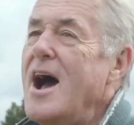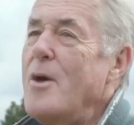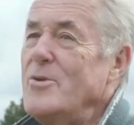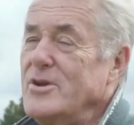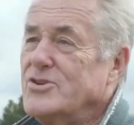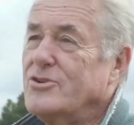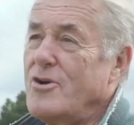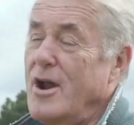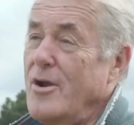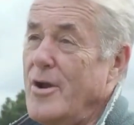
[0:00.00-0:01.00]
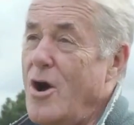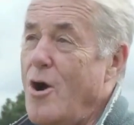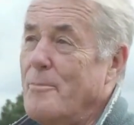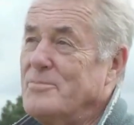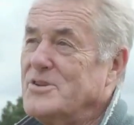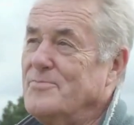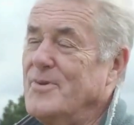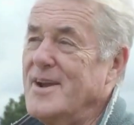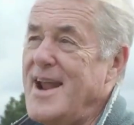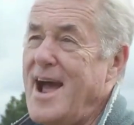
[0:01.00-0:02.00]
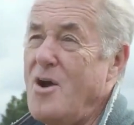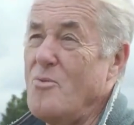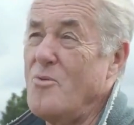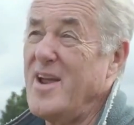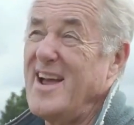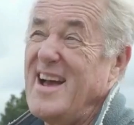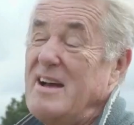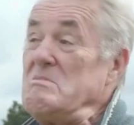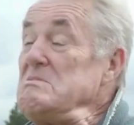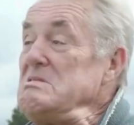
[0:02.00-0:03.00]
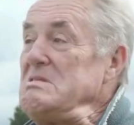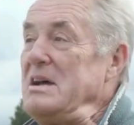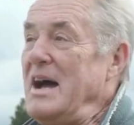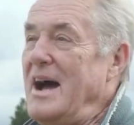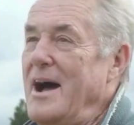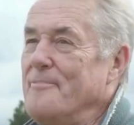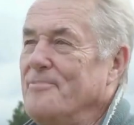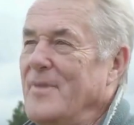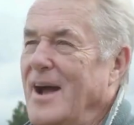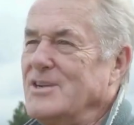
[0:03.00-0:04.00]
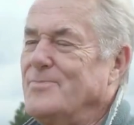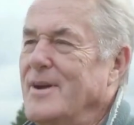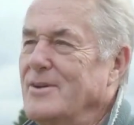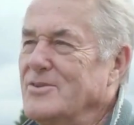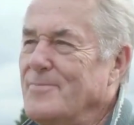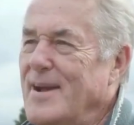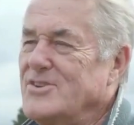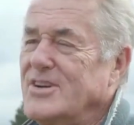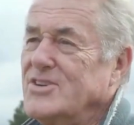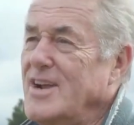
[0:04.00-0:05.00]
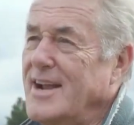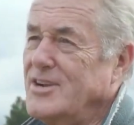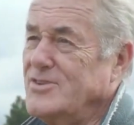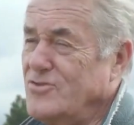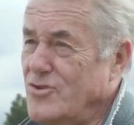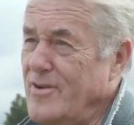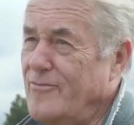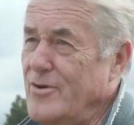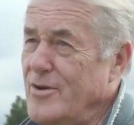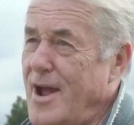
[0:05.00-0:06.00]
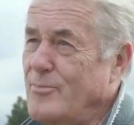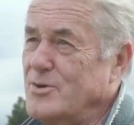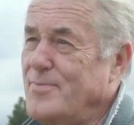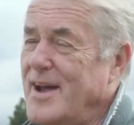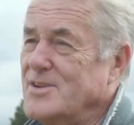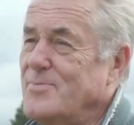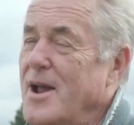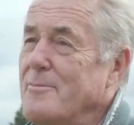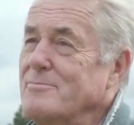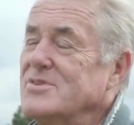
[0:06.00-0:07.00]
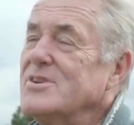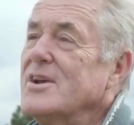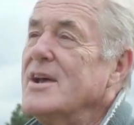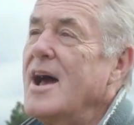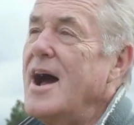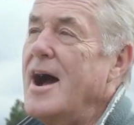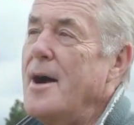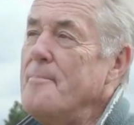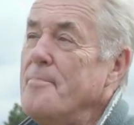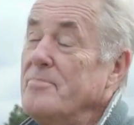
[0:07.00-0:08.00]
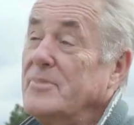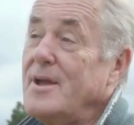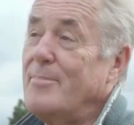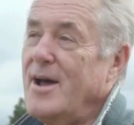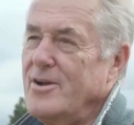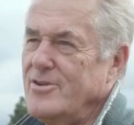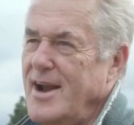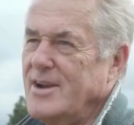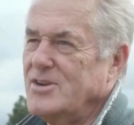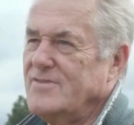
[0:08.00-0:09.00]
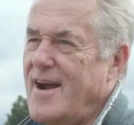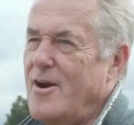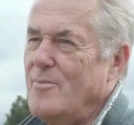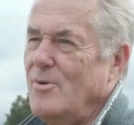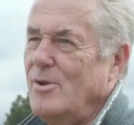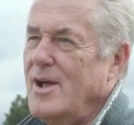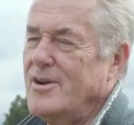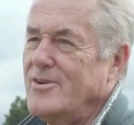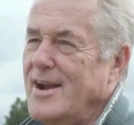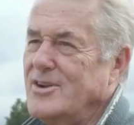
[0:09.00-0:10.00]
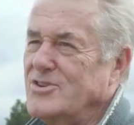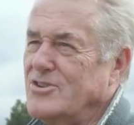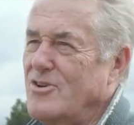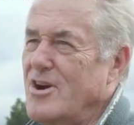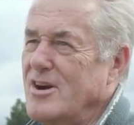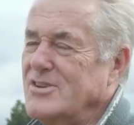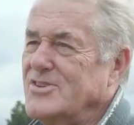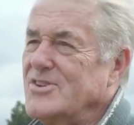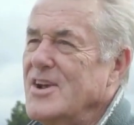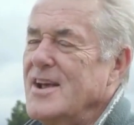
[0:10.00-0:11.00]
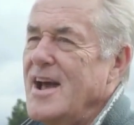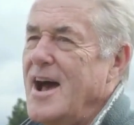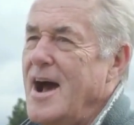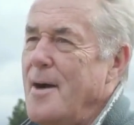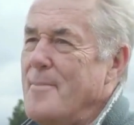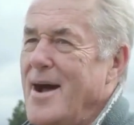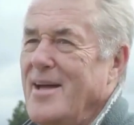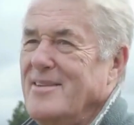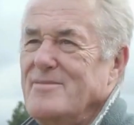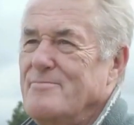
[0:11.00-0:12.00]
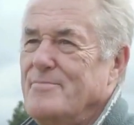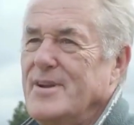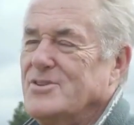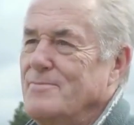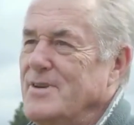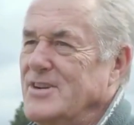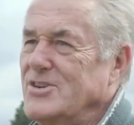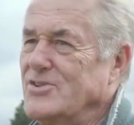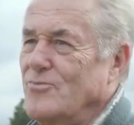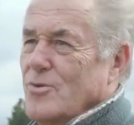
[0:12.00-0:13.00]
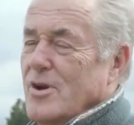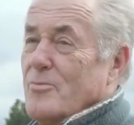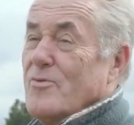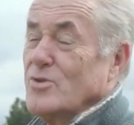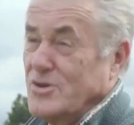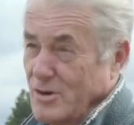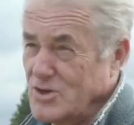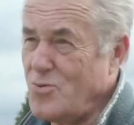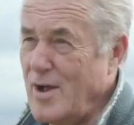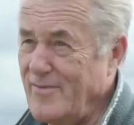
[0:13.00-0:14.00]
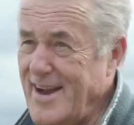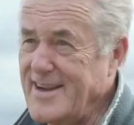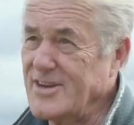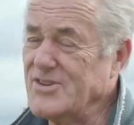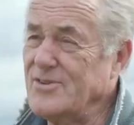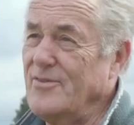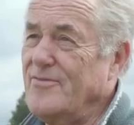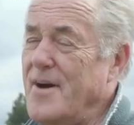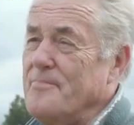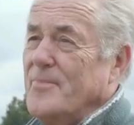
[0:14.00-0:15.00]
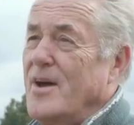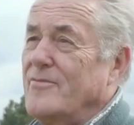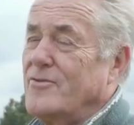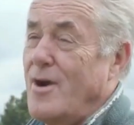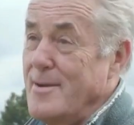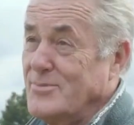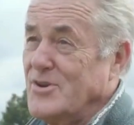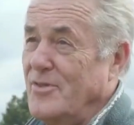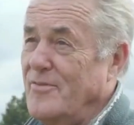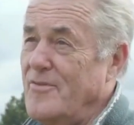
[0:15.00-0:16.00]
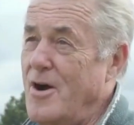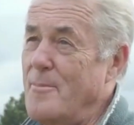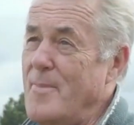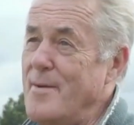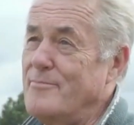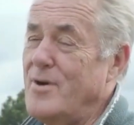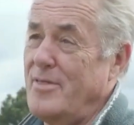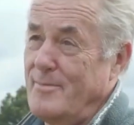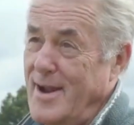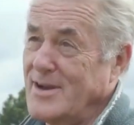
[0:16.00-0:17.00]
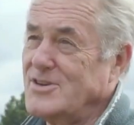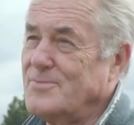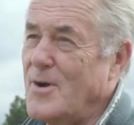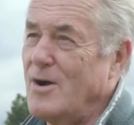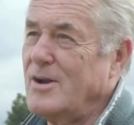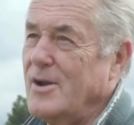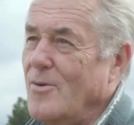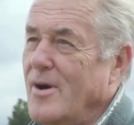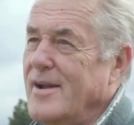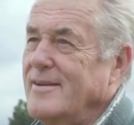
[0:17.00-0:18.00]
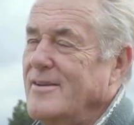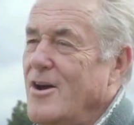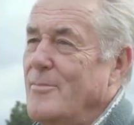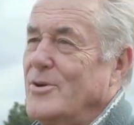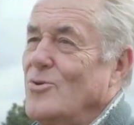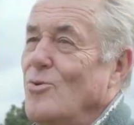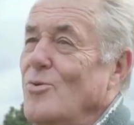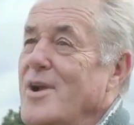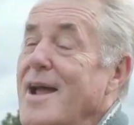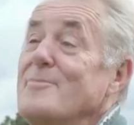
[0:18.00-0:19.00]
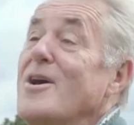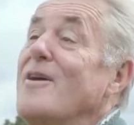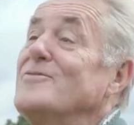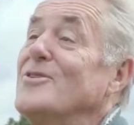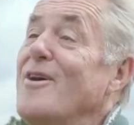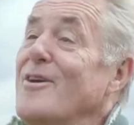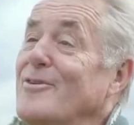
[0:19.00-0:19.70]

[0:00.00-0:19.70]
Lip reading: We used to grow a lot of hops, but now we're, I suppose, about 60 acres of tree fruit, apples, pears, plums, a couple of 100 acres of arable, 100 acres of grass, and bits and pieces of woodland. We've also got 12 acres of grapes on the farm. My brother makes a sparkling wine, Herbert Hall, named after our